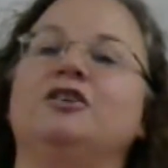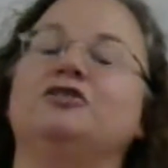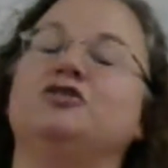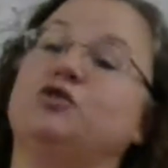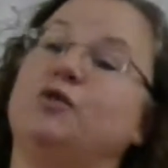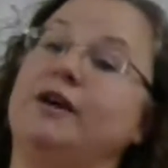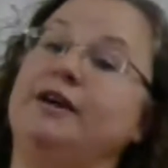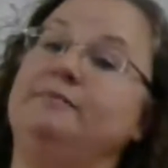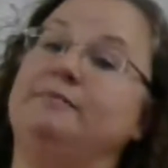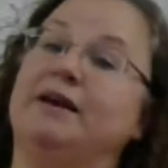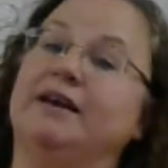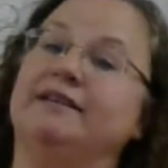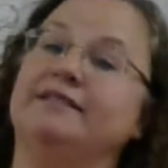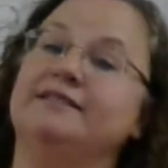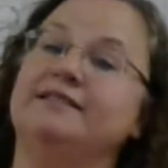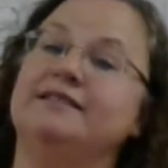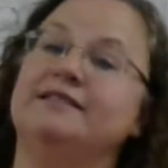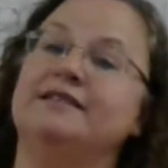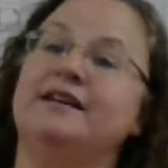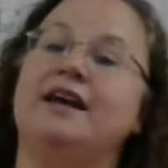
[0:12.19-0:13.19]

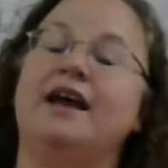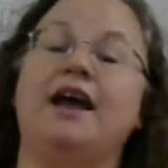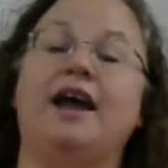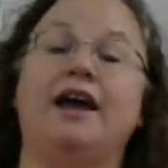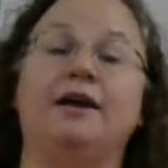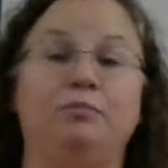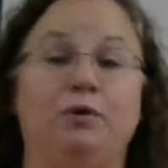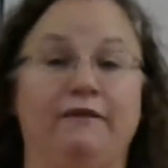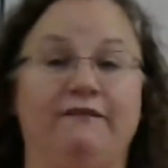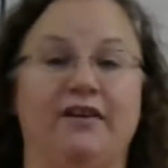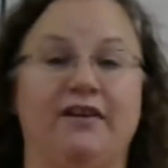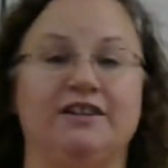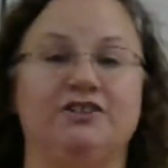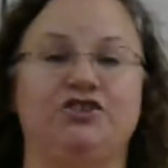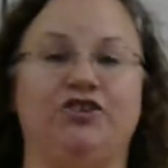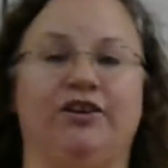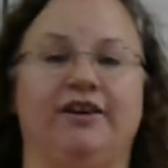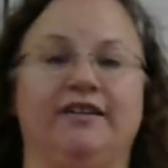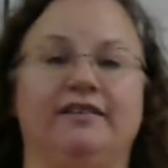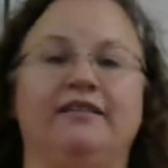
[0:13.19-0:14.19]
treatment, and
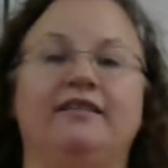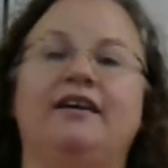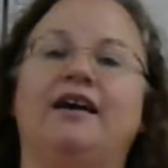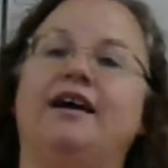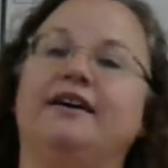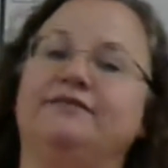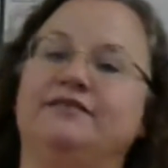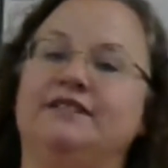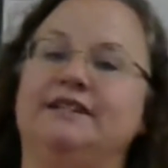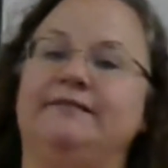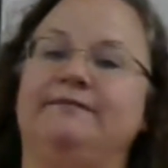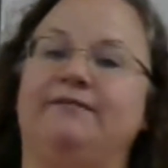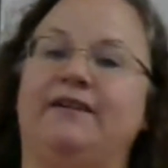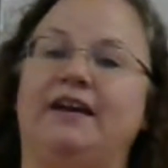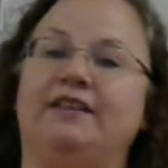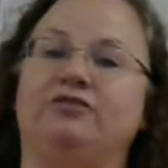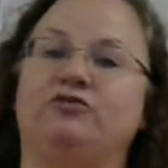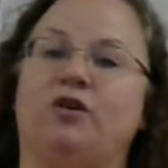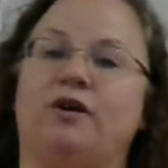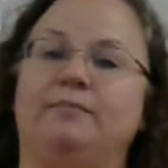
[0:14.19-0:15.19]
prevention of deep
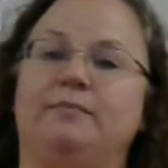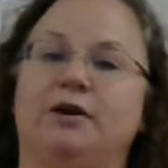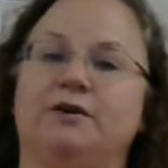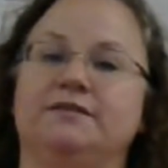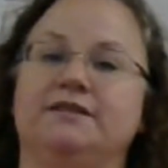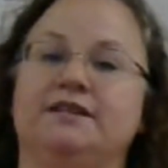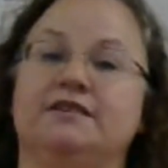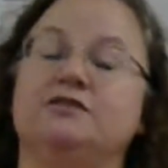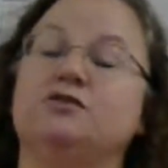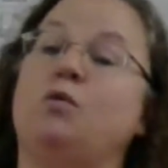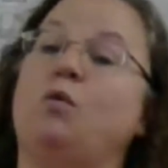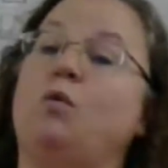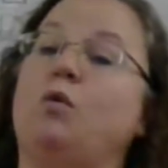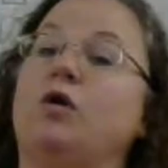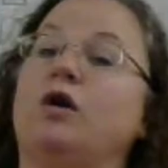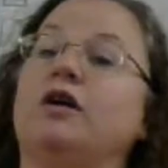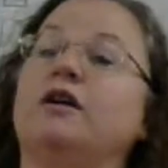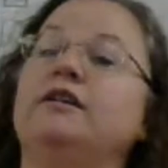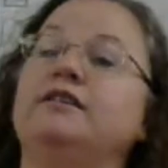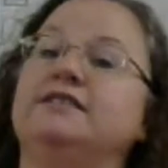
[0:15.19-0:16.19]
vein thrombosis,
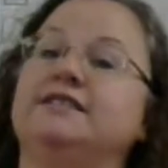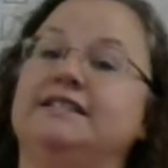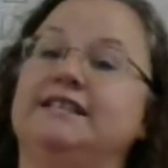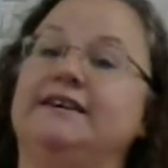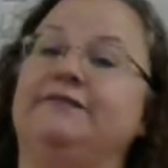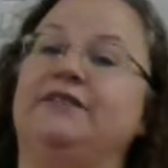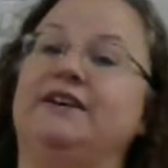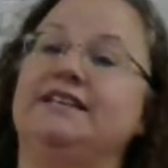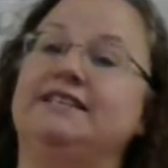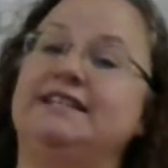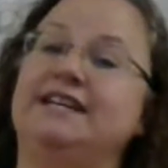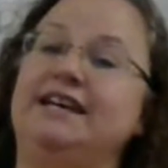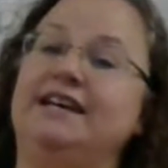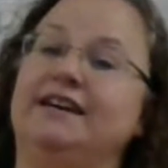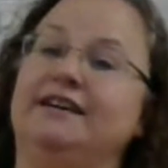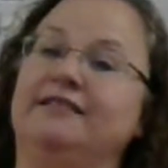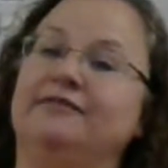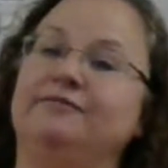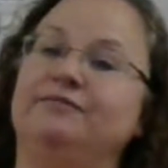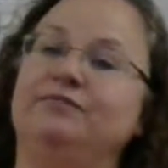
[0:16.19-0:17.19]
or
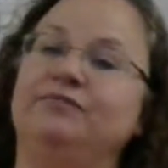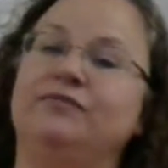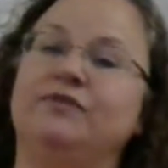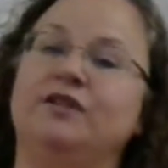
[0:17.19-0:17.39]
DVT.